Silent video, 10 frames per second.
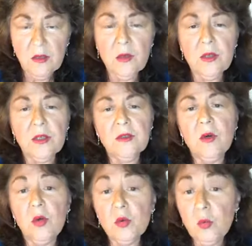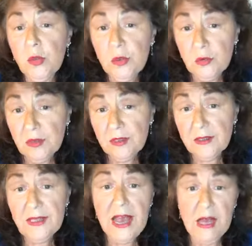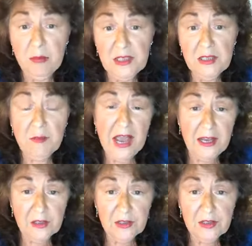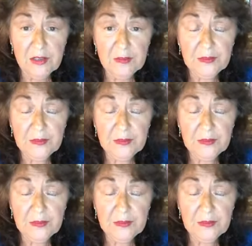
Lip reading: or old wounds, habits, patterns.